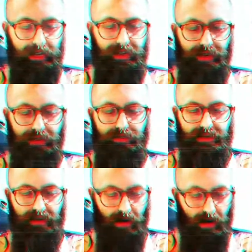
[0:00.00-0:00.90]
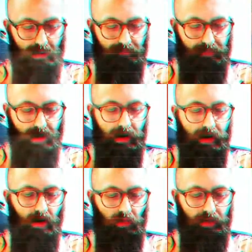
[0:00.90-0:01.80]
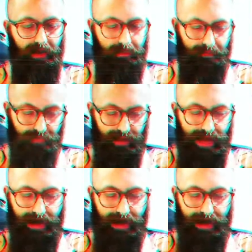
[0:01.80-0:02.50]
use of only in black